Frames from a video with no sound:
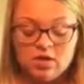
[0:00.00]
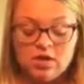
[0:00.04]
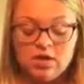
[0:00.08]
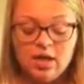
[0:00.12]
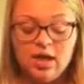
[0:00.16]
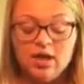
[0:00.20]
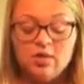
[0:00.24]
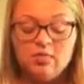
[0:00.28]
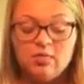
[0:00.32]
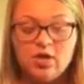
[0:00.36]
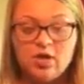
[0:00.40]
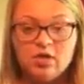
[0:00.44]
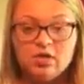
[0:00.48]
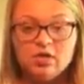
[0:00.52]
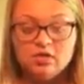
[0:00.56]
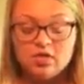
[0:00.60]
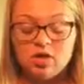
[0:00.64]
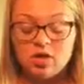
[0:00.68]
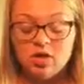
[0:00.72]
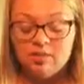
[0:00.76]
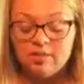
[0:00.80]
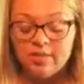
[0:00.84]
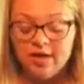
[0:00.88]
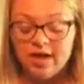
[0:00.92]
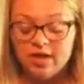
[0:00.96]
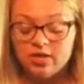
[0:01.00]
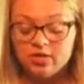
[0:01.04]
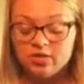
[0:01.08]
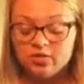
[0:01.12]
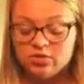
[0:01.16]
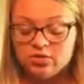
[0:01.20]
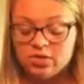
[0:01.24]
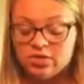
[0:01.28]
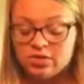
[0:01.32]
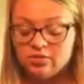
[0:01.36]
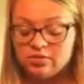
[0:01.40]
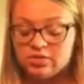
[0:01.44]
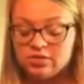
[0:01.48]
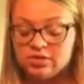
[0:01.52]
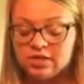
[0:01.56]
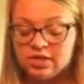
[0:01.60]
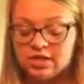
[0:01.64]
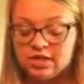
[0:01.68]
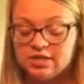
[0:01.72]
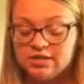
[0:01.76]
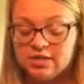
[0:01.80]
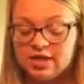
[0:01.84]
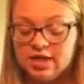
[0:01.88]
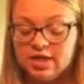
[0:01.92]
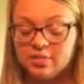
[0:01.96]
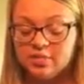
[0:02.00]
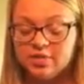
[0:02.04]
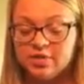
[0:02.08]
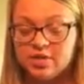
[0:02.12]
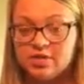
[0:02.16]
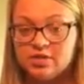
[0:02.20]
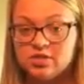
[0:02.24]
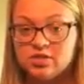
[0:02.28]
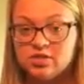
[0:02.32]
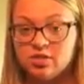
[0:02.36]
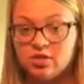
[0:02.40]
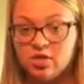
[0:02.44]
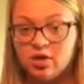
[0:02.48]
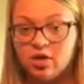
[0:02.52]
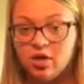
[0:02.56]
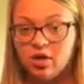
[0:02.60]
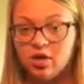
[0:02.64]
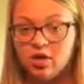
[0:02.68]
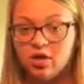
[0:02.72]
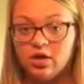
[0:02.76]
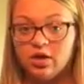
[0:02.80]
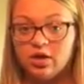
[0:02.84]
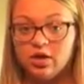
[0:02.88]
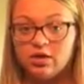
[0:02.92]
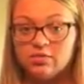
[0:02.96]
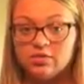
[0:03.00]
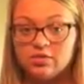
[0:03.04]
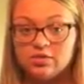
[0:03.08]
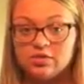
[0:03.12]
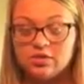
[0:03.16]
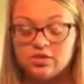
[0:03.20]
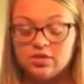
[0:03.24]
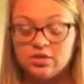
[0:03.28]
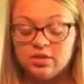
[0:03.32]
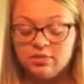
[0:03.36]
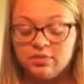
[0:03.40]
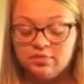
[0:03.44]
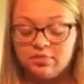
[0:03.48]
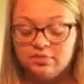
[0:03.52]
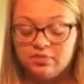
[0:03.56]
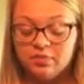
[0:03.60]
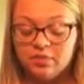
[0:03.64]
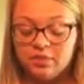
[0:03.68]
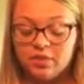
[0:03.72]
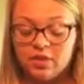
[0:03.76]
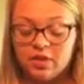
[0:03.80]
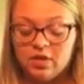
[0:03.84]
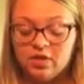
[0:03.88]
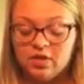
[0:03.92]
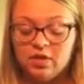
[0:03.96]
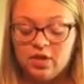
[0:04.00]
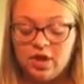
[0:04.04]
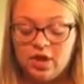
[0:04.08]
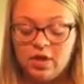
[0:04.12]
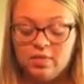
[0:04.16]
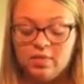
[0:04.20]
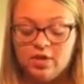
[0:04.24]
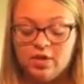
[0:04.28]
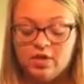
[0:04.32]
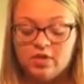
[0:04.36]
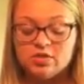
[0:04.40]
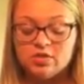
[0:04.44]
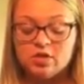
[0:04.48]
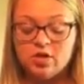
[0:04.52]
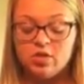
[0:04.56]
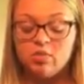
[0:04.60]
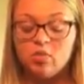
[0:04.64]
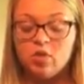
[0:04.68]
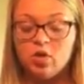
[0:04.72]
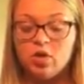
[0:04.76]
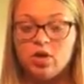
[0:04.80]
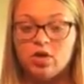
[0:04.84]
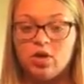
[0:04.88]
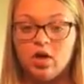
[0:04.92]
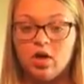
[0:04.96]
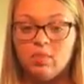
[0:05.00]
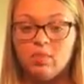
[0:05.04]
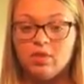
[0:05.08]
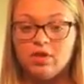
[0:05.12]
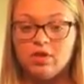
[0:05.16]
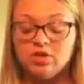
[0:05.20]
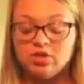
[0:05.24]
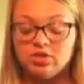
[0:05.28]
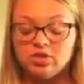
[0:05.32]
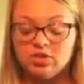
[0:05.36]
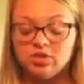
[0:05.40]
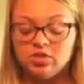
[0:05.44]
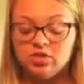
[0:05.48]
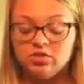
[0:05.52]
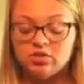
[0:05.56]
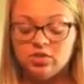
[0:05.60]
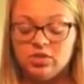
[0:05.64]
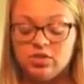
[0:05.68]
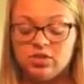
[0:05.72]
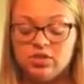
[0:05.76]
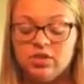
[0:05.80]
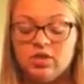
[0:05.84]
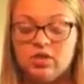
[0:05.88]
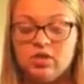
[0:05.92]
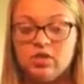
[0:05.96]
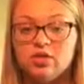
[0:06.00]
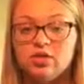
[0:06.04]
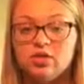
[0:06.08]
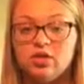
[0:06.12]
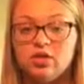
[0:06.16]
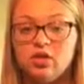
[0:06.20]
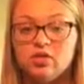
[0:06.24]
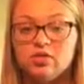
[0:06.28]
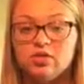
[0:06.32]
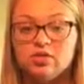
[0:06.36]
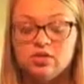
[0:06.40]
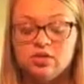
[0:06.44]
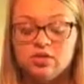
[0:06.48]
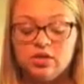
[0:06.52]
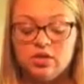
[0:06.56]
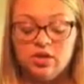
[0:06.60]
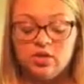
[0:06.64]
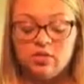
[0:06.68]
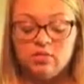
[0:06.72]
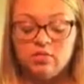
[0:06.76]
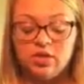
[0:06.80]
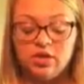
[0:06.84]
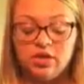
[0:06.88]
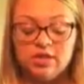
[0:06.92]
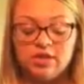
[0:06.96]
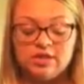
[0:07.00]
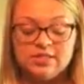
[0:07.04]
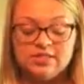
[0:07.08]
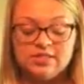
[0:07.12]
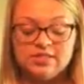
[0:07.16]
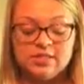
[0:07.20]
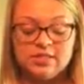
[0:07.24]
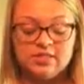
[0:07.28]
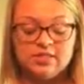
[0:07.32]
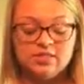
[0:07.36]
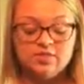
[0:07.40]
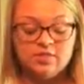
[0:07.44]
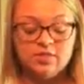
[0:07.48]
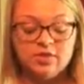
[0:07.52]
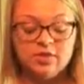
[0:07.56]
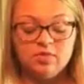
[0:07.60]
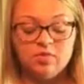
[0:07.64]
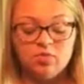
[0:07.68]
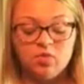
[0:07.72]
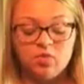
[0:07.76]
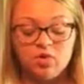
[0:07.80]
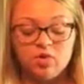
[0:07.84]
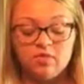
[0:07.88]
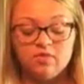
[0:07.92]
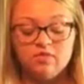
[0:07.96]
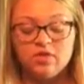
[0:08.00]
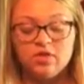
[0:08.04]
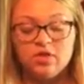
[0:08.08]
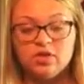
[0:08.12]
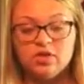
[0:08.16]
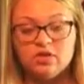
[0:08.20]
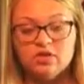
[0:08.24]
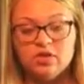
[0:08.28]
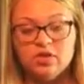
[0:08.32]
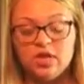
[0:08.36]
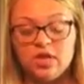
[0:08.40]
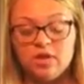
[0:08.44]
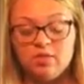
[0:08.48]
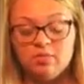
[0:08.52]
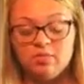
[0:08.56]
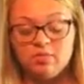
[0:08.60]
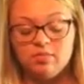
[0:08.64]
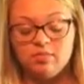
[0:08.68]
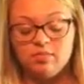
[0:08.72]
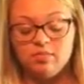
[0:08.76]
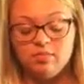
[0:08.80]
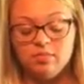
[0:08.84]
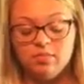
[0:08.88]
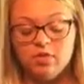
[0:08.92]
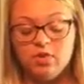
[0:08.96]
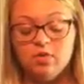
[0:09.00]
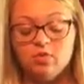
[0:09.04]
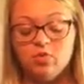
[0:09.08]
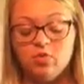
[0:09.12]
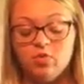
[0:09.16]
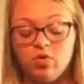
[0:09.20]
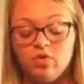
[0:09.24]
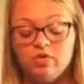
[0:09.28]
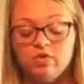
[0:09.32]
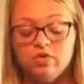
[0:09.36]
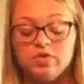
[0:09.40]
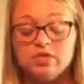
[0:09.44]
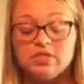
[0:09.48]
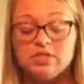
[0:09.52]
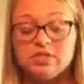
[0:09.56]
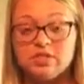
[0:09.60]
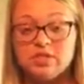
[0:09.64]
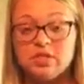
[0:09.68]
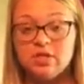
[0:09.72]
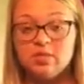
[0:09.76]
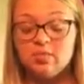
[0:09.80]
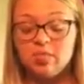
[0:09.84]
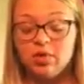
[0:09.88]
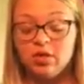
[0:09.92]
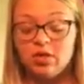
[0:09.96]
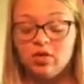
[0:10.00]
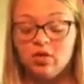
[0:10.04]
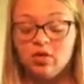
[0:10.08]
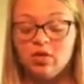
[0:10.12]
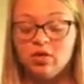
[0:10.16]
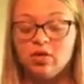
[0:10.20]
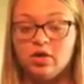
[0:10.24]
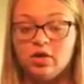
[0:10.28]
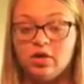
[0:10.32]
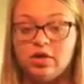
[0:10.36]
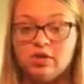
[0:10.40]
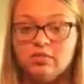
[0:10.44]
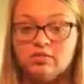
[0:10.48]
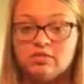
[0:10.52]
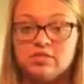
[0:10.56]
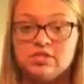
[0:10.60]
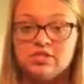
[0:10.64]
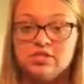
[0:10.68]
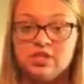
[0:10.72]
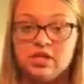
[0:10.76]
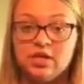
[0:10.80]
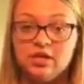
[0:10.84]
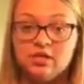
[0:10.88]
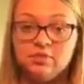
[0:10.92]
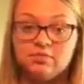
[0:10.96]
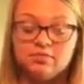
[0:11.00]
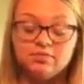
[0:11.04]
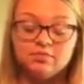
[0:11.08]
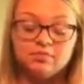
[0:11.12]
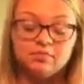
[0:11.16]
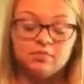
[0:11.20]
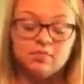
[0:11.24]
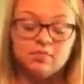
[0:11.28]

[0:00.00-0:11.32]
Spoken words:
Nightmares are bad dreams that take place during REM sleep. Nightmares are more common in children than adults because they spend more of their sleep in REM state.